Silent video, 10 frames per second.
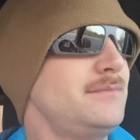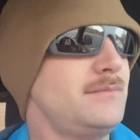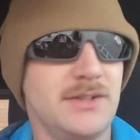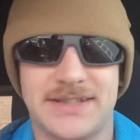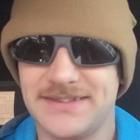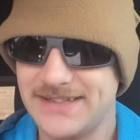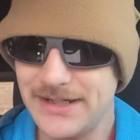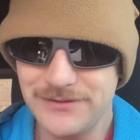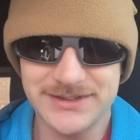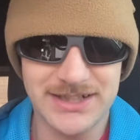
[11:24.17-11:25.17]
Because
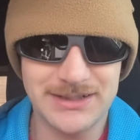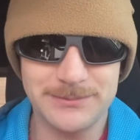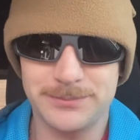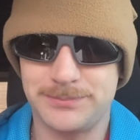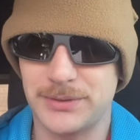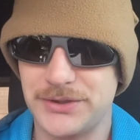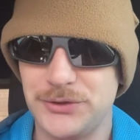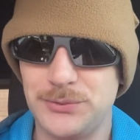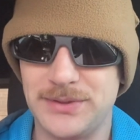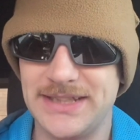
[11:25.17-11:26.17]
every time
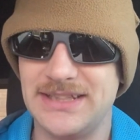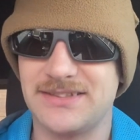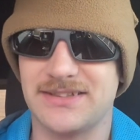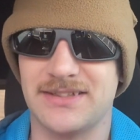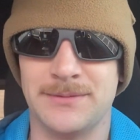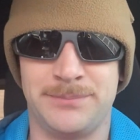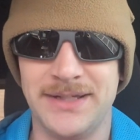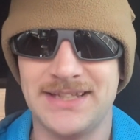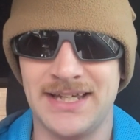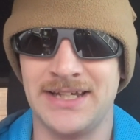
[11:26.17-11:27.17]
Purdue plays a
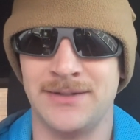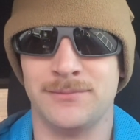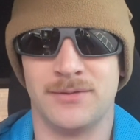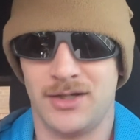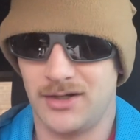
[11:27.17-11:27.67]
big game,